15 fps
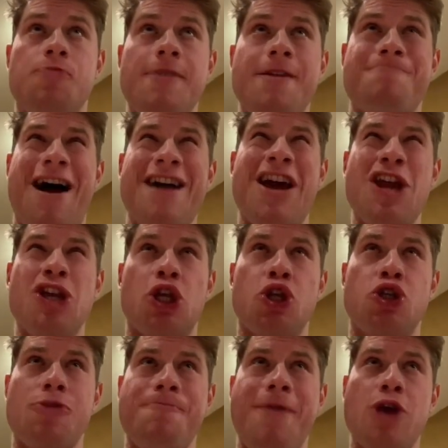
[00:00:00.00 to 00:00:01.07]
me? My daddy
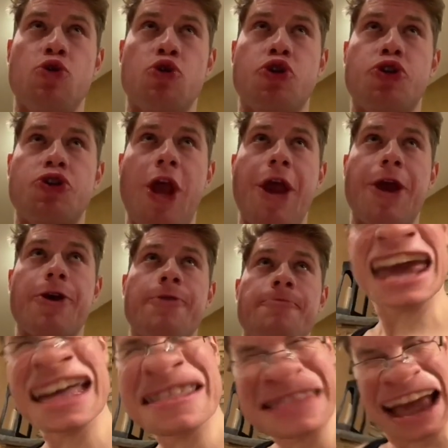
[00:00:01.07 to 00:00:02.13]
says your bagels stink.
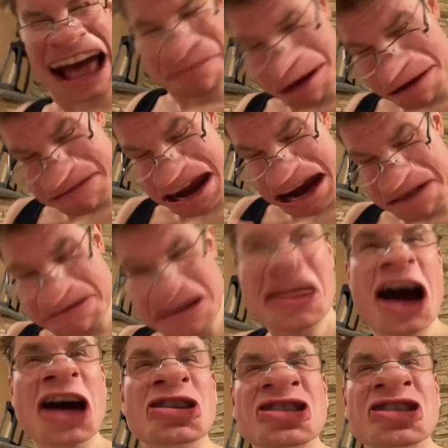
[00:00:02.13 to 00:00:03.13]
Yeah, tell him I'll make him a knuckle